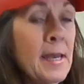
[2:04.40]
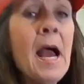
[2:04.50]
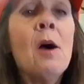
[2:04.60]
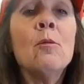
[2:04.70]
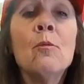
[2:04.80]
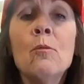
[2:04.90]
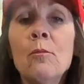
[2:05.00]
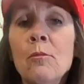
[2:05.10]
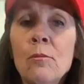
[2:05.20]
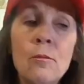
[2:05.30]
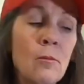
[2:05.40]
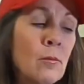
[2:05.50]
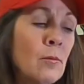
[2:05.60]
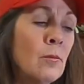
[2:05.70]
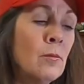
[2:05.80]
Now,
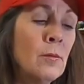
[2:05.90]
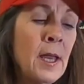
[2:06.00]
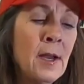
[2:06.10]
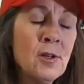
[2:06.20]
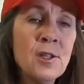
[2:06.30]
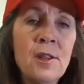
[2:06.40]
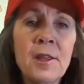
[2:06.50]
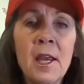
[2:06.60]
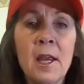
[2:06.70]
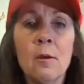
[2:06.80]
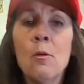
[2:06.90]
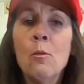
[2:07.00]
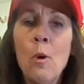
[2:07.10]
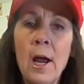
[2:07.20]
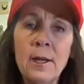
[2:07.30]
here's the thing.
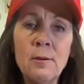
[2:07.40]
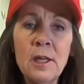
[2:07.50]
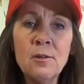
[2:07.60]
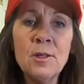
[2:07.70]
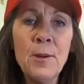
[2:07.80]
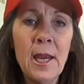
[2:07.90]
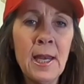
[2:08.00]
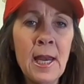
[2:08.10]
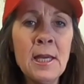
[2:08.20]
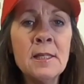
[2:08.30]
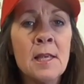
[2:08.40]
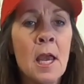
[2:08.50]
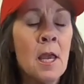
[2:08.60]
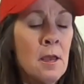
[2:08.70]
Why do we use mayonnaise?